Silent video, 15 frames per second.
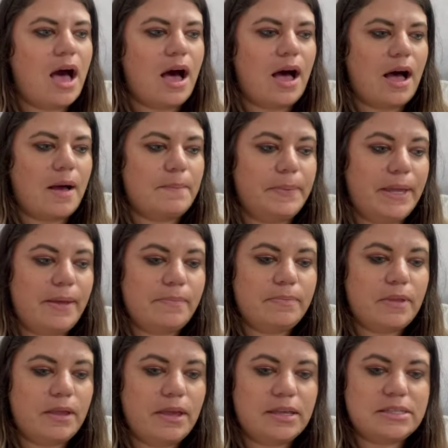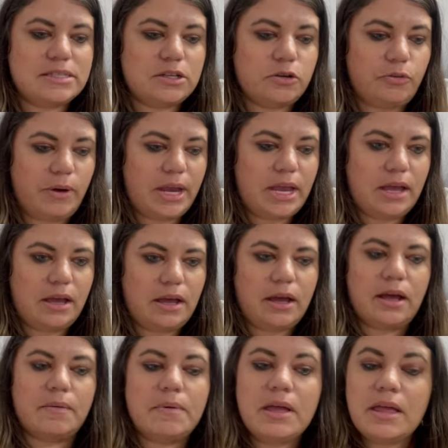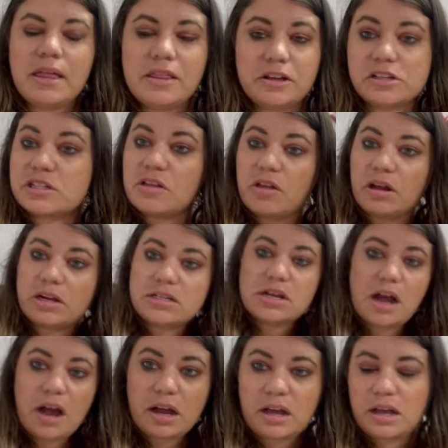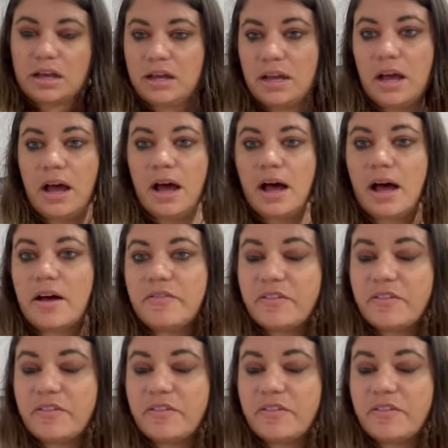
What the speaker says: But yeah, it's great. There's a lot of talk of